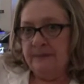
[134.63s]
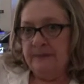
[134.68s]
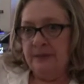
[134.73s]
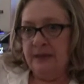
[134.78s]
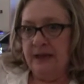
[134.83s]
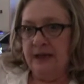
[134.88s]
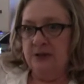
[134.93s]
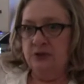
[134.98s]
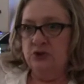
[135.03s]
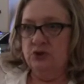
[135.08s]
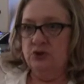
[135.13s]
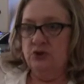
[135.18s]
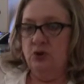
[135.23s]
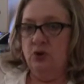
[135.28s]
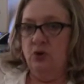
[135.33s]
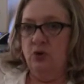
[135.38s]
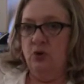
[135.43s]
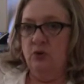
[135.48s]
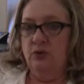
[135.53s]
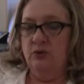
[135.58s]
And
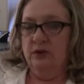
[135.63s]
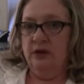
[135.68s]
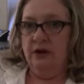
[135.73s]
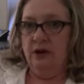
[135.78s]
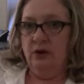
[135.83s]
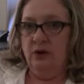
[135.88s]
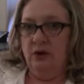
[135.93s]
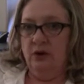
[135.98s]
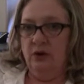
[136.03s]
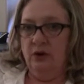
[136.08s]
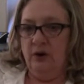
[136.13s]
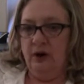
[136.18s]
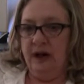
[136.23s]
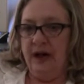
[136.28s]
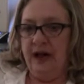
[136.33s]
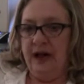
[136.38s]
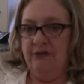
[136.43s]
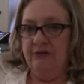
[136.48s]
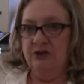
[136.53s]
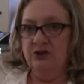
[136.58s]
so they're
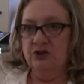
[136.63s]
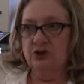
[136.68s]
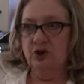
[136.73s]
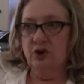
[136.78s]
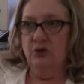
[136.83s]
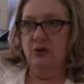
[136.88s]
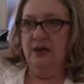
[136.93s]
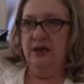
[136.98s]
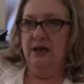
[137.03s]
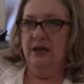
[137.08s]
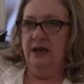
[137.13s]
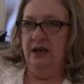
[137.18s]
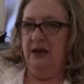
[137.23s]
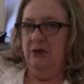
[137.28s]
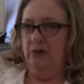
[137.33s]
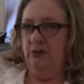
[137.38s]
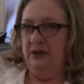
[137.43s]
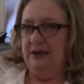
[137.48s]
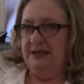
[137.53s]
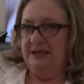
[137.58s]
having to go in and
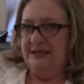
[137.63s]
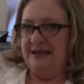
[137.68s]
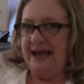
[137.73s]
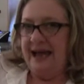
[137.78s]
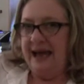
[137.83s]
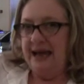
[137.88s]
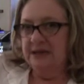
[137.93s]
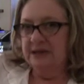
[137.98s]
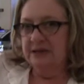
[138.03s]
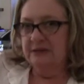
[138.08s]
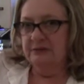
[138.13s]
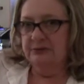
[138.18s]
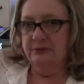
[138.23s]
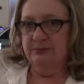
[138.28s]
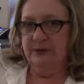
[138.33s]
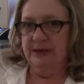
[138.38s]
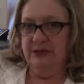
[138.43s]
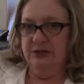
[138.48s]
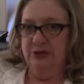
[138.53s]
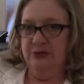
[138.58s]
redact
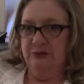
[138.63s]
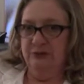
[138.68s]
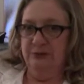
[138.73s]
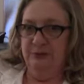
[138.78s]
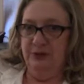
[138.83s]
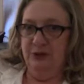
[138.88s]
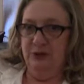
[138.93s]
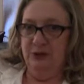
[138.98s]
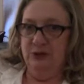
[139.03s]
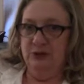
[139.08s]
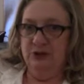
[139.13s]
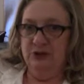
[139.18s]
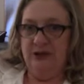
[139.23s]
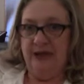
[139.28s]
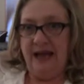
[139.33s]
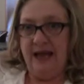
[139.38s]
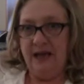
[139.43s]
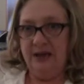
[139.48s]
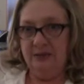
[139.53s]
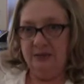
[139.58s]
information from a huge
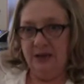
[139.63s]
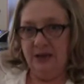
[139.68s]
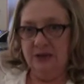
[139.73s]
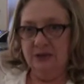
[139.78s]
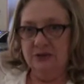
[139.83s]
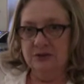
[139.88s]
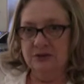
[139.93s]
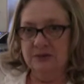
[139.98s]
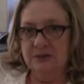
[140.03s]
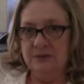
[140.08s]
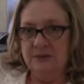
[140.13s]
database,